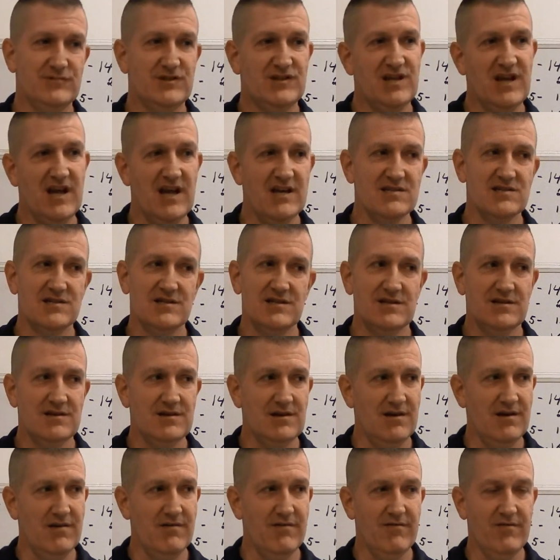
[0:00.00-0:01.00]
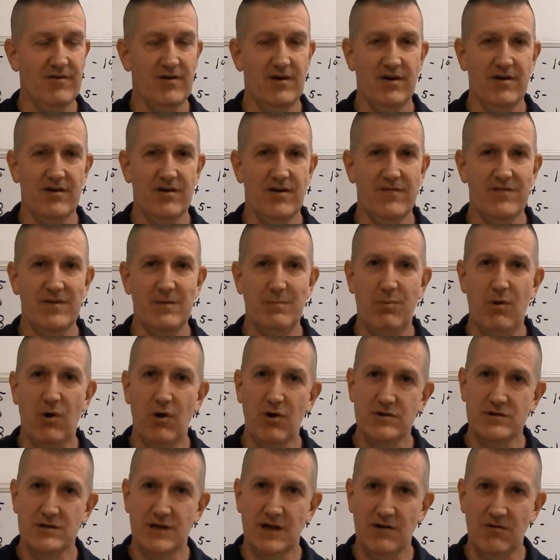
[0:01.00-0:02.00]
test of, uh, of, the
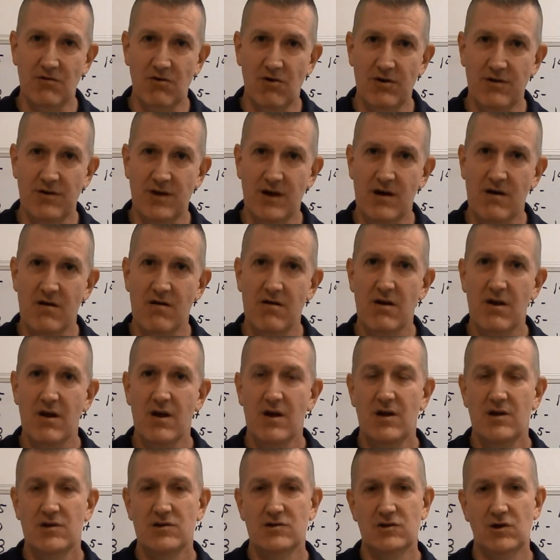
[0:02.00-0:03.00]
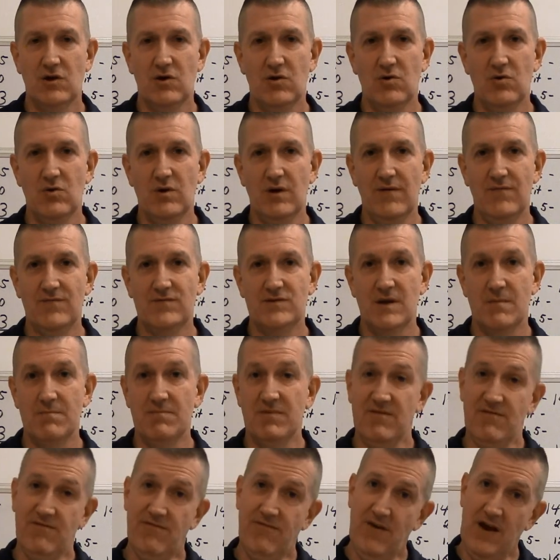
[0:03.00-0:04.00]
parts that are on there. So if
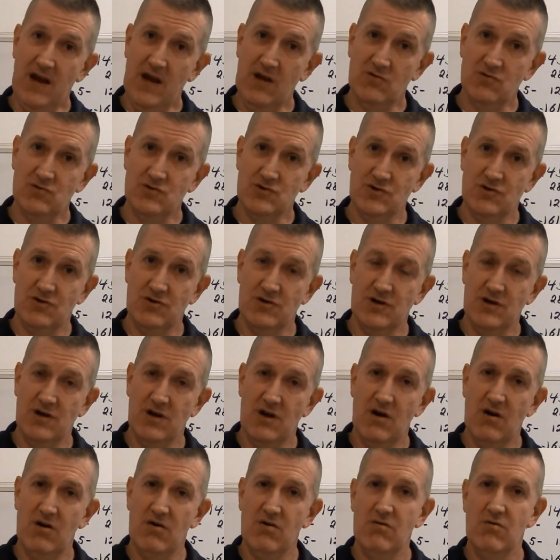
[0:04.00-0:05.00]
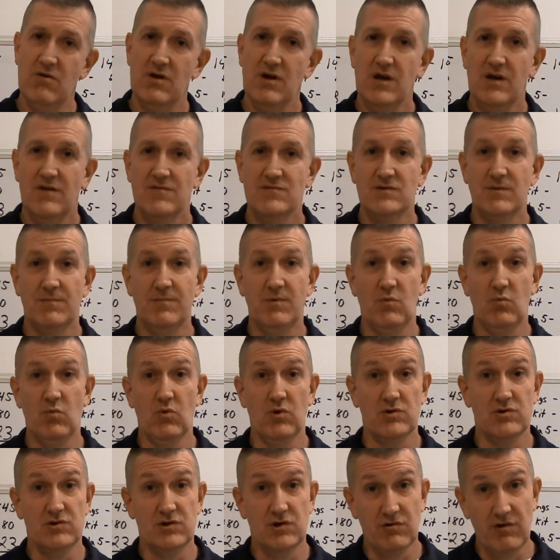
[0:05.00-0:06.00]
something fails, you're going to know. If something
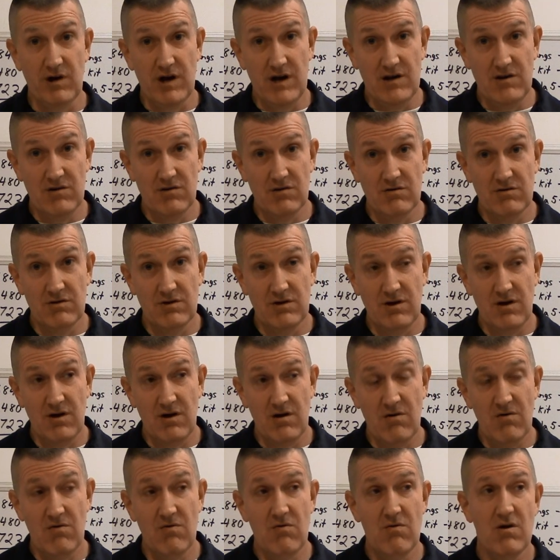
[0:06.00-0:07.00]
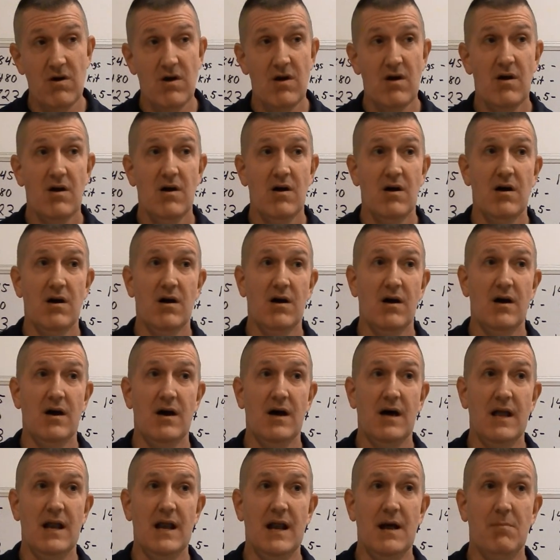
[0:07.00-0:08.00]
works great, you're going to know.
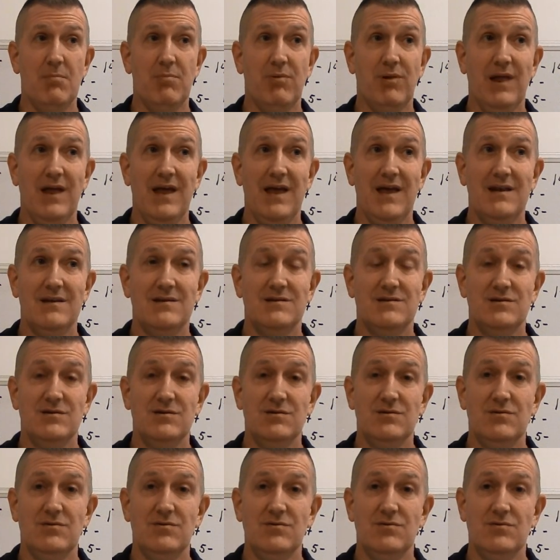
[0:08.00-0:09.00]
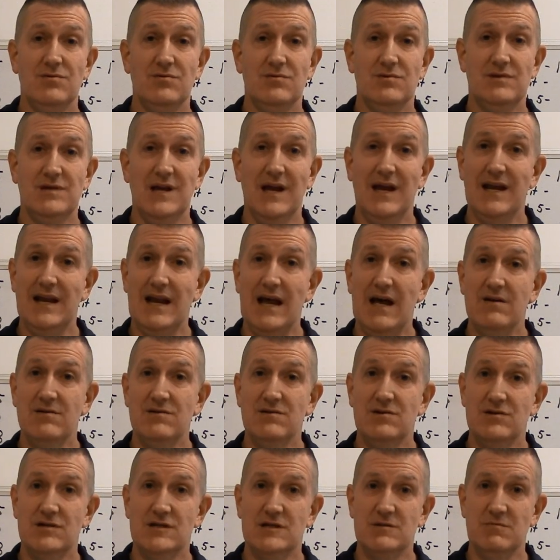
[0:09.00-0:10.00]
Uh, and I plan to take it
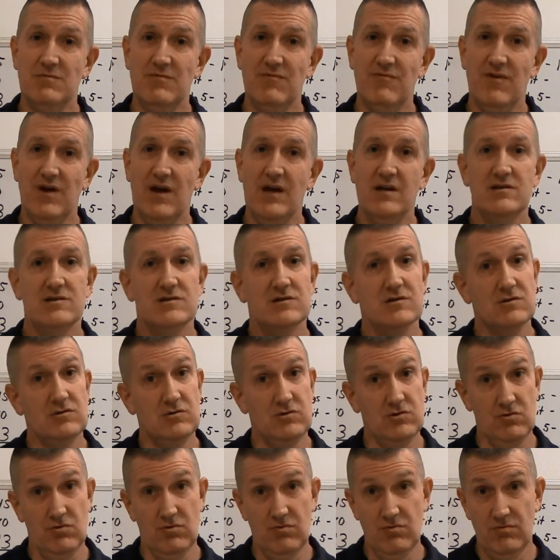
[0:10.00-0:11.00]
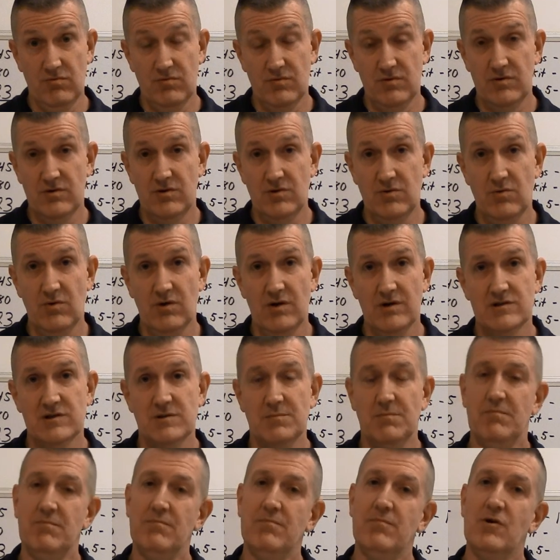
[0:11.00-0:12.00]
out to some events, do, do uh,
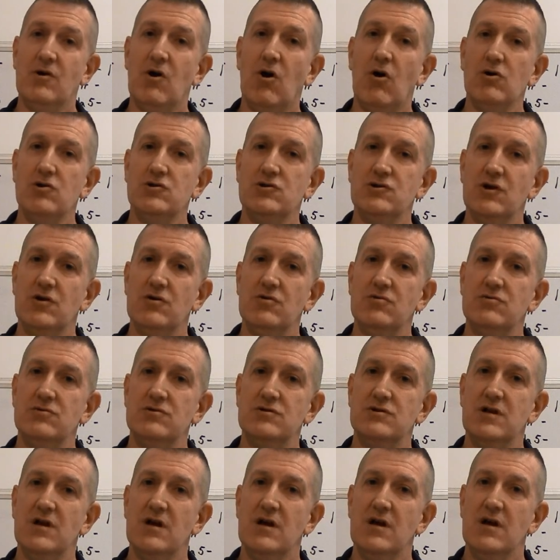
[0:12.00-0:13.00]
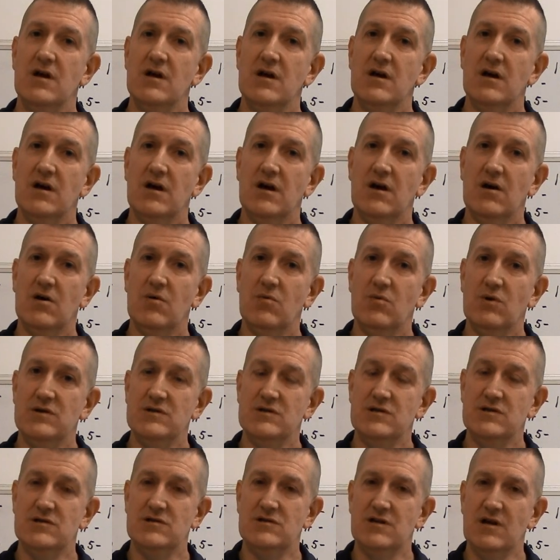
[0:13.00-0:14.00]
some car shows uh,
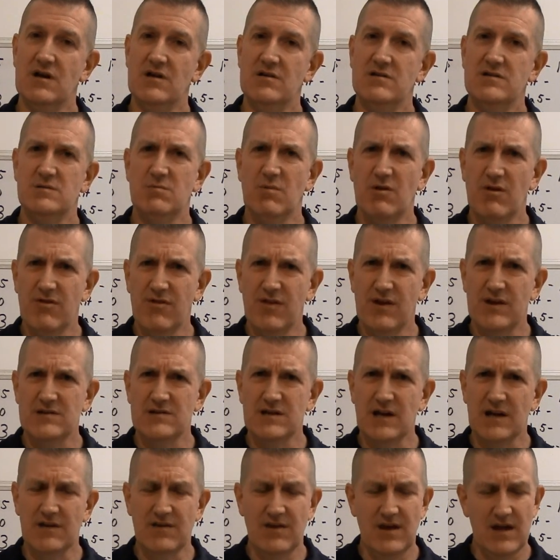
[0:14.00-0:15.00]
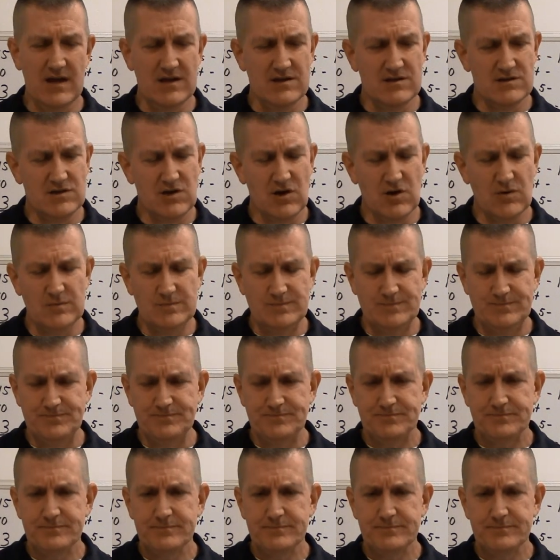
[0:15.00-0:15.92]
once it's done, some other things like that. So